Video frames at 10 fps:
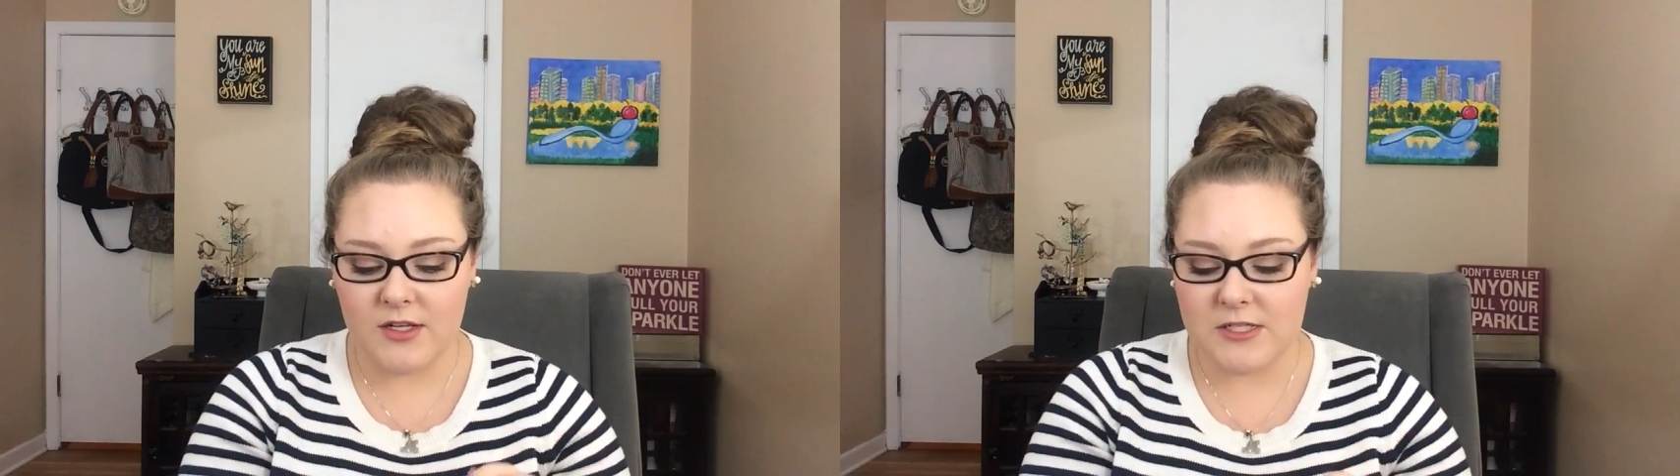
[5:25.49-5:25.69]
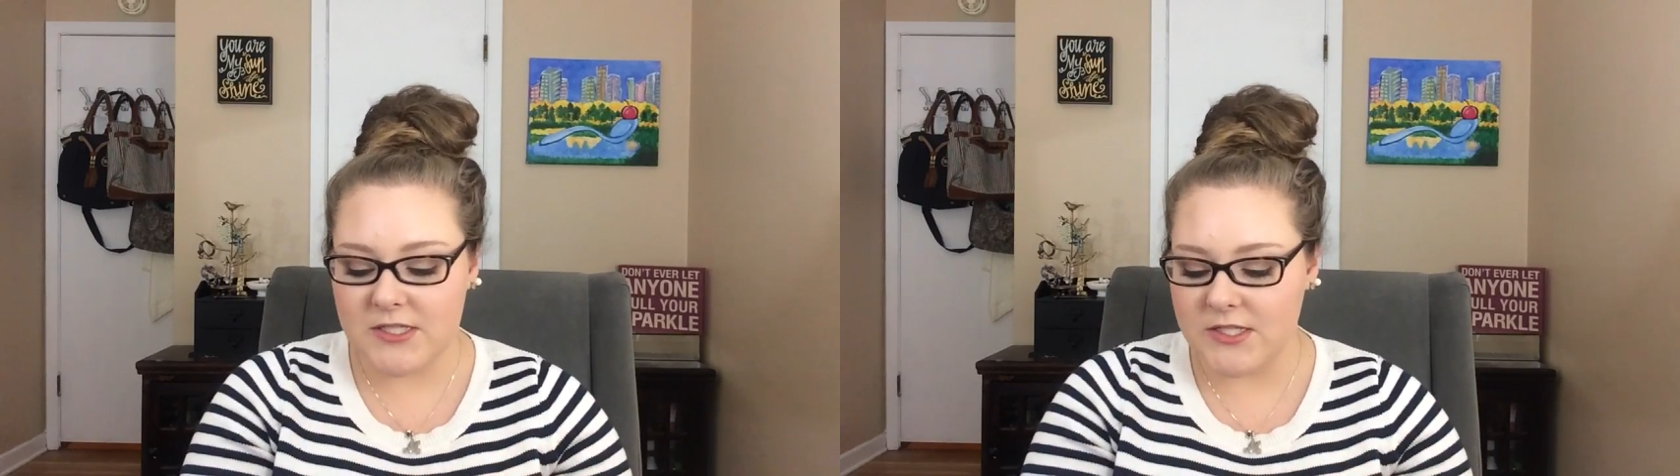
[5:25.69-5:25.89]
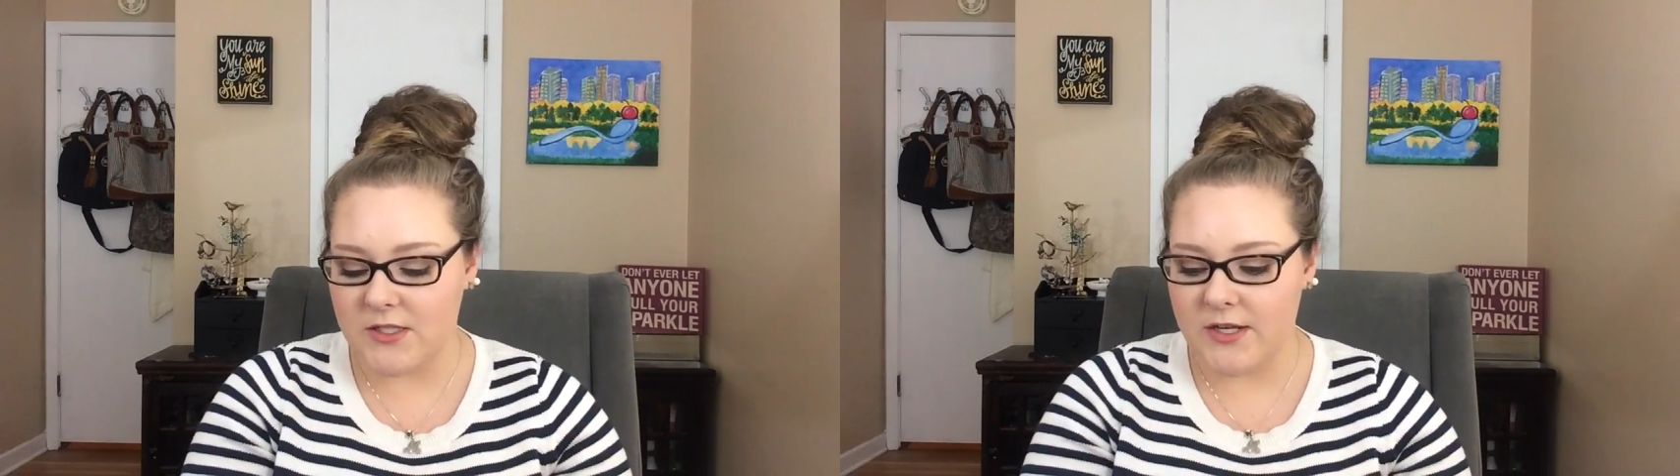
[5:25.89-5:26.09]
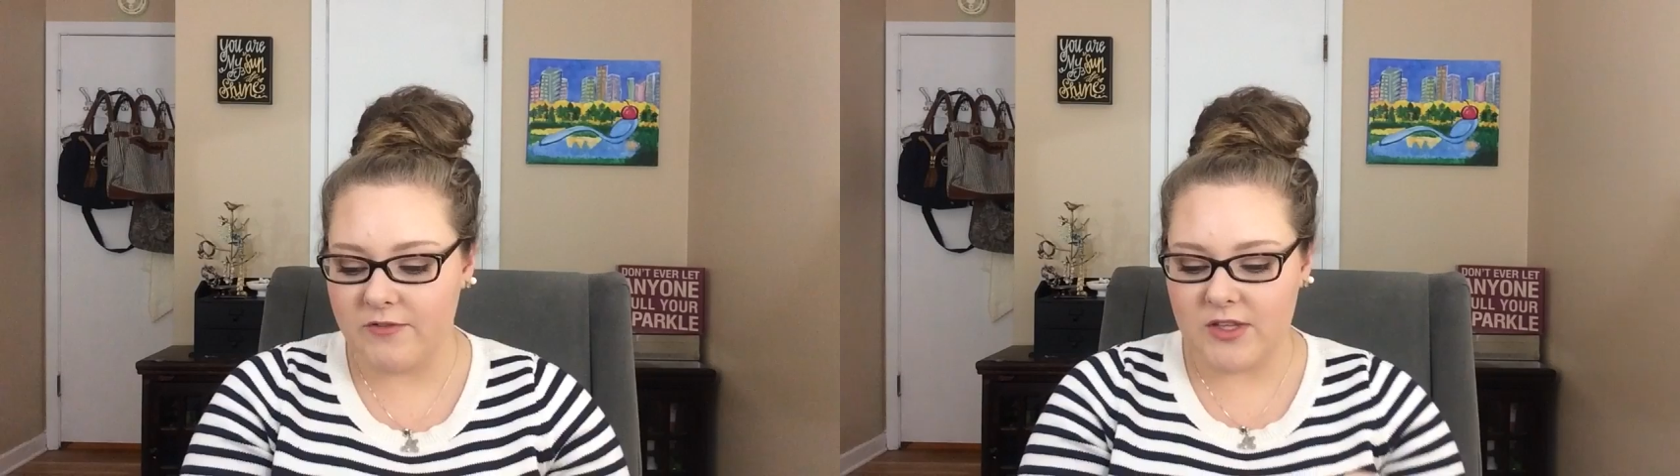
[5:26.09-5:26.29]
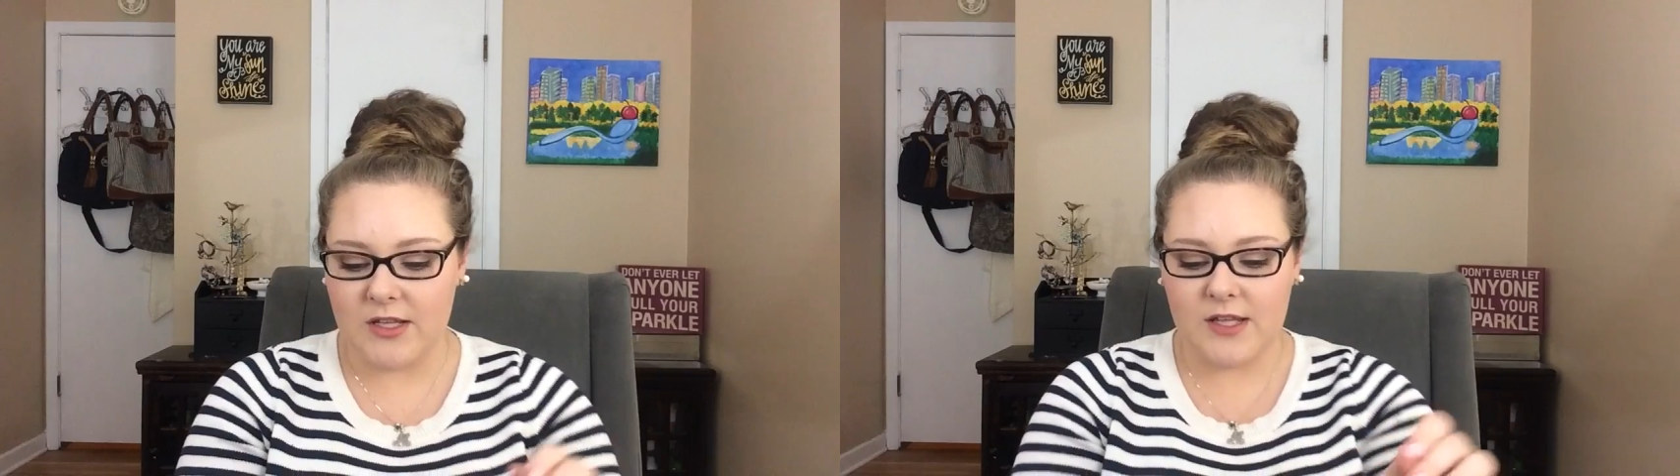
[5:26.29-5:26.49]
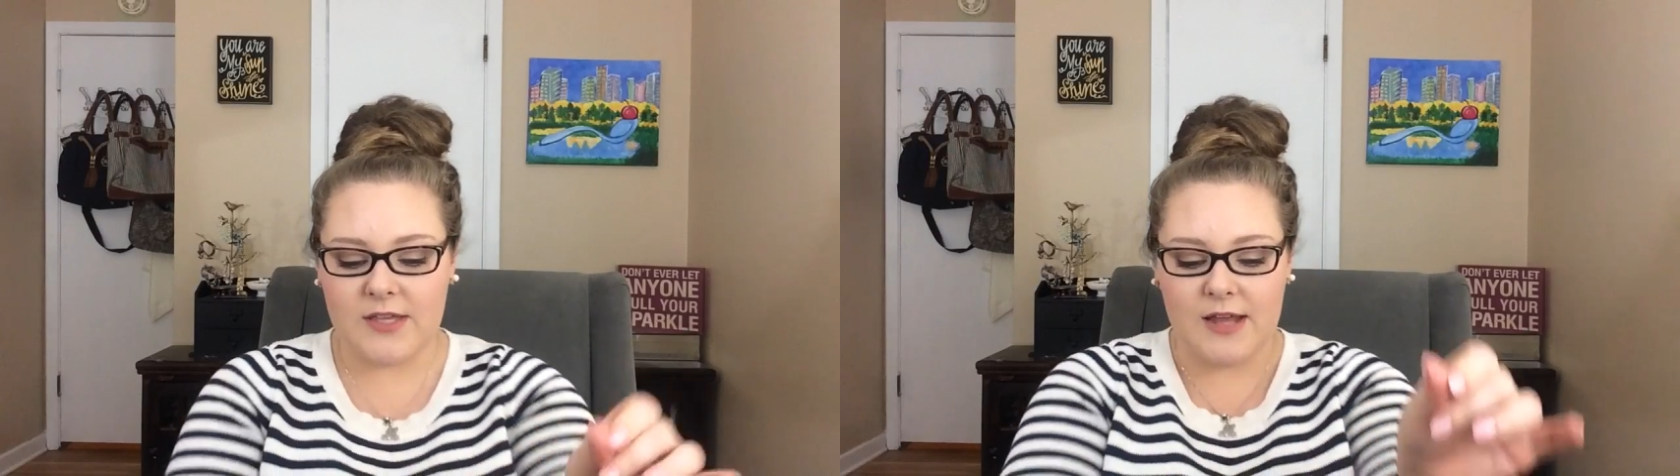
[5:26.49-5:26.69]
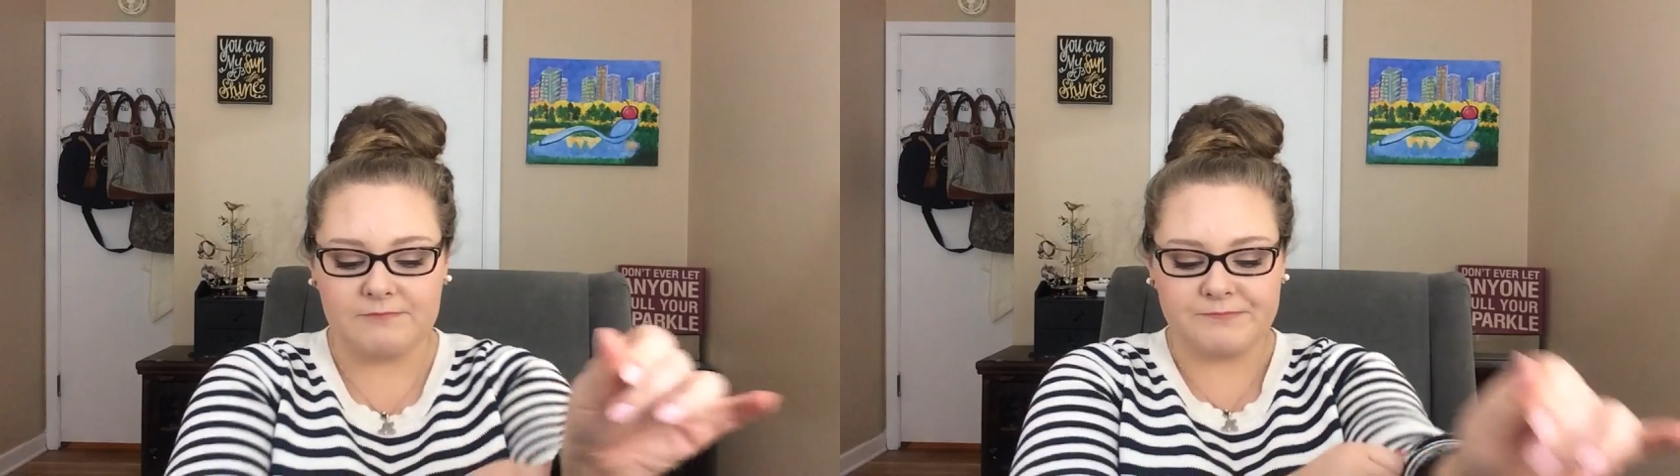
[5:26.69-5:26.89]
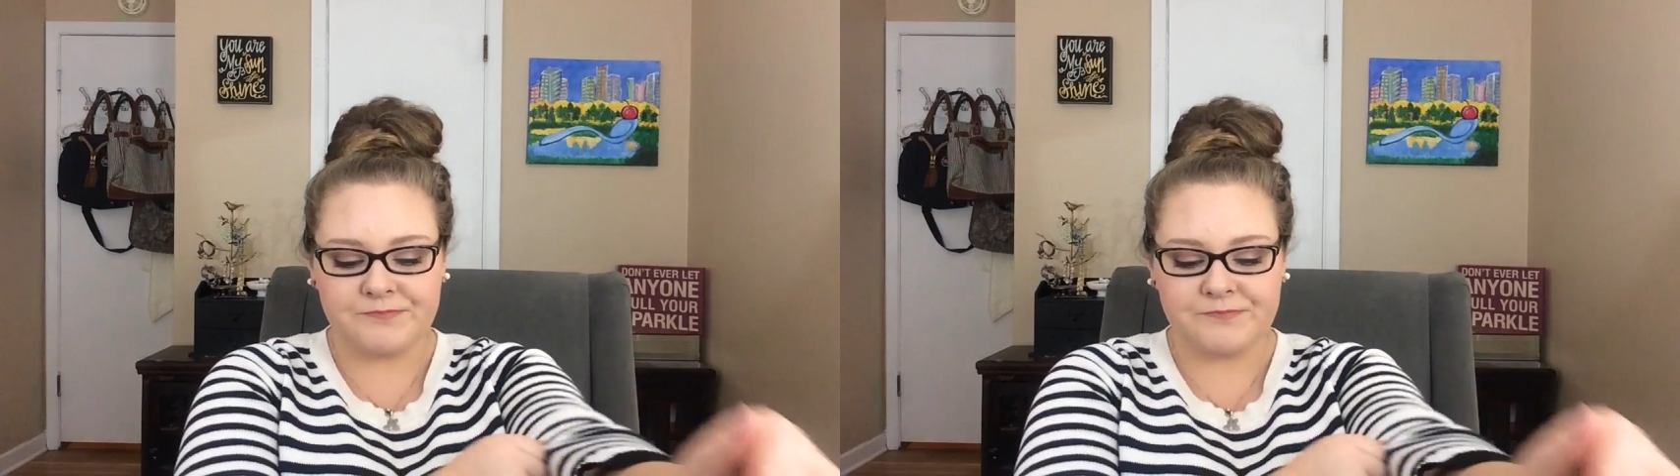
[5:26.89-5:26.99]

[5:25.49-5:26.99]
conceal and everything like that.